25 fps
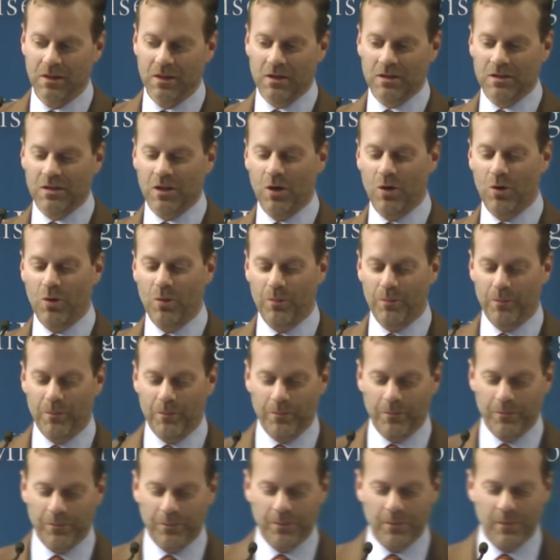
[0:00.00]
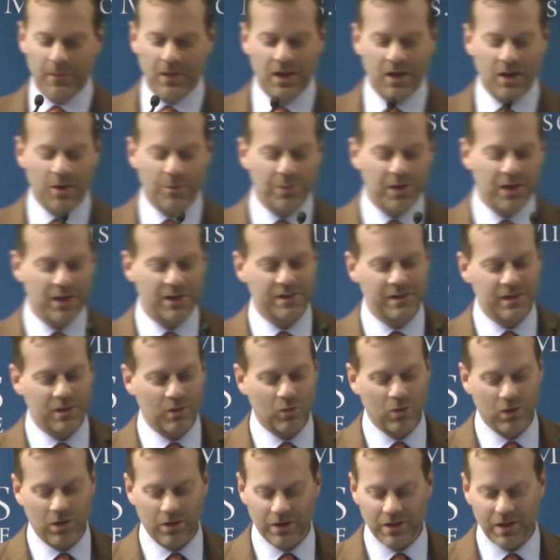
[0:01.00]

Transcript: So, in a PC world,